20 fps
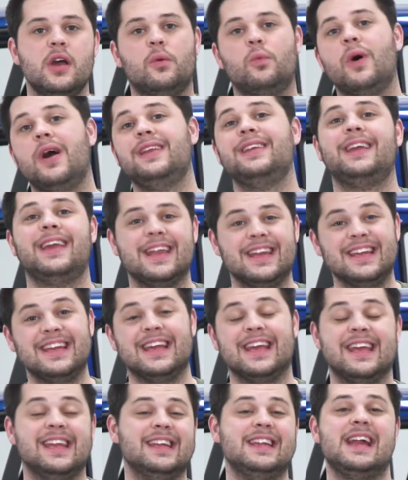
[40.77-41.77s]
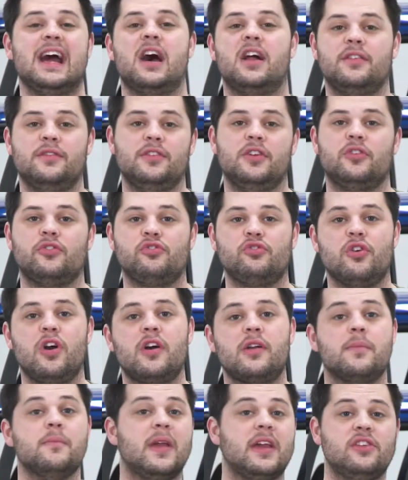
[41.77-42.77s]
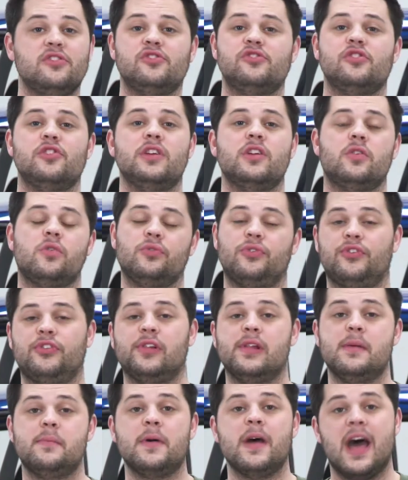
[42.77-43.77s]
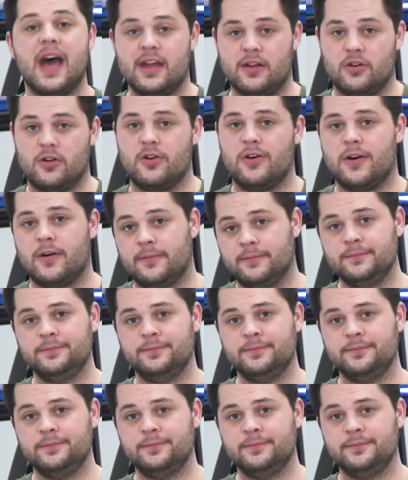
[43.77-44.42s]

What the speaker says: when getting in and out of your truck, making sure you don't slip at all.